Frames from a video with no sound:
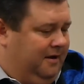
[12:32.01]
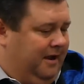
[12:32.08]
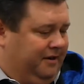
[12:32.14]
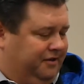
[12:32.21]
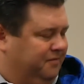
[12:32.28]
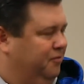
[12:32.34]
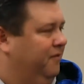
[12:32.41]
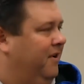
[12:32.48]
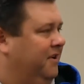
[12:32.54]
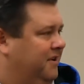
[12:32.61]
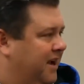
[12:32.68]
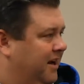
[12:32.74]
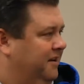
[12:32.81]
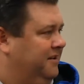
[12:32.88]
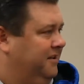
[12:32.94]
just move on
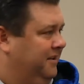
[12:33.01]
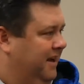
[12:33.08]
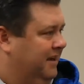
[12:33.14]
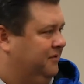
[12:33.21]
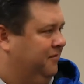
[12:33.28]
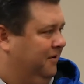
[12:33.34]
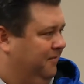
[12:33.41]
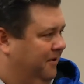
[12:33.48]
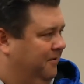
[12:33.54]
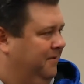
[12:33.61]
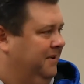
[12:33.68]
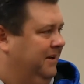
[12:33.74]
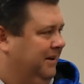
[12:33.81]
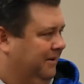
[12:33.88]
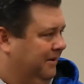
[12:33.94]
kind of to the next one. Whether we
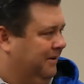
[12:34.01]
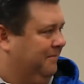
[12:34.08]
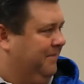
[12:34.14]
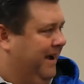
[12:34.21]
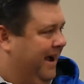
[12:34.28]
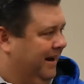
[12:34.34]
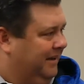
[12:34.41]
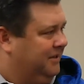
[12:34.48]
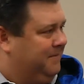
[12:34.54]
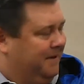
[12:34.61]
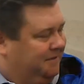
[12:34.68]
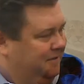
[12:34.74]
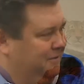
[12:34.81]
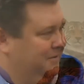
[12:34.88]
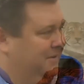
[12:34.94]
did good or bad, expect to do